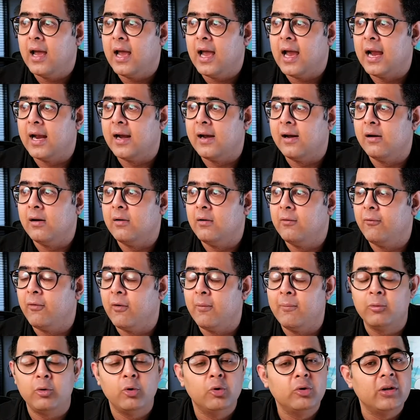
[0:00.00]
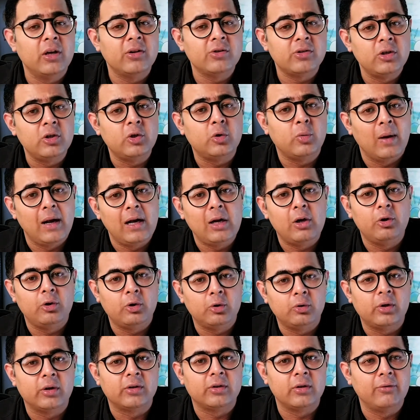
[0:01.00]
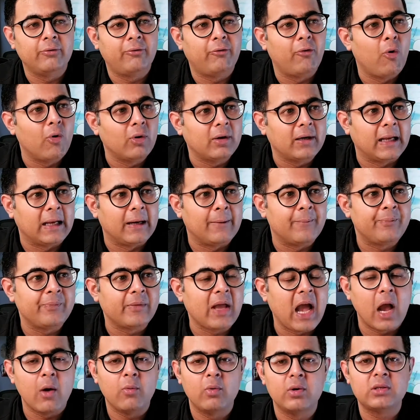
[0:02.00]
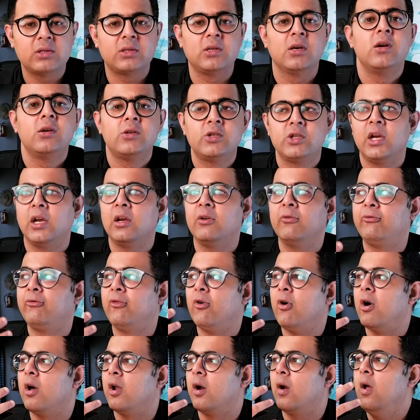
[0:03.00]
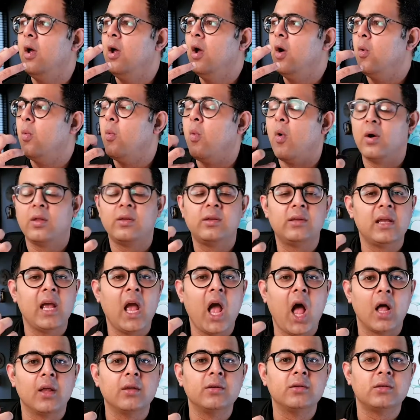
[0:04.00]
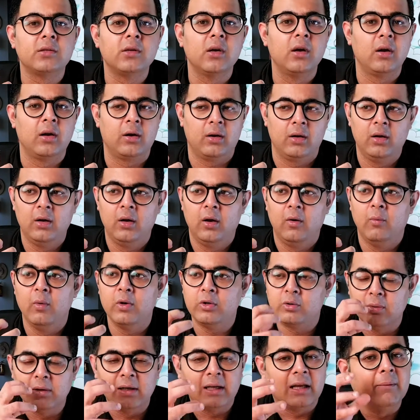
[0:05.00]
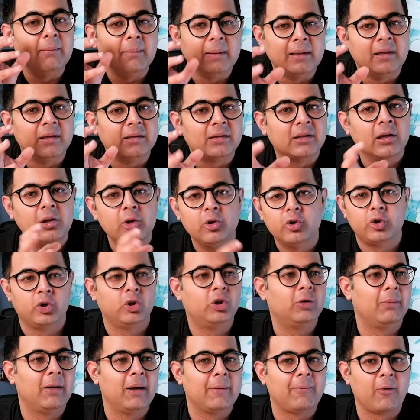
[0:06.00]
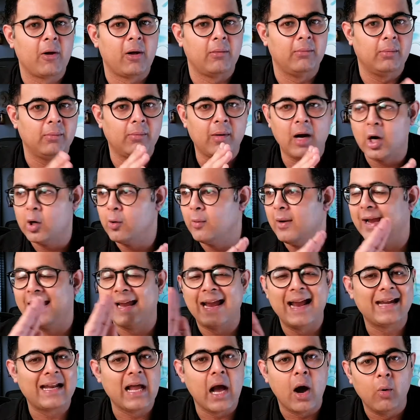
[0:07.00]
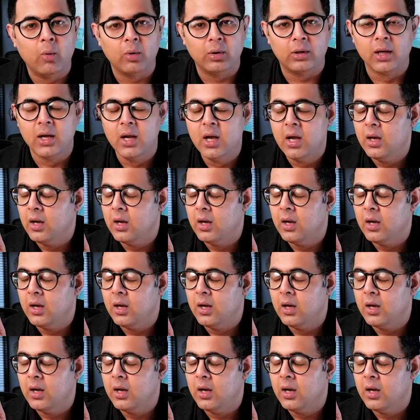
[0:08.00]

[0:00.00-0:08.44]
And from 2012 to 2014, I was searching for what is the answer which will give me the solution to my problem. How do I get out?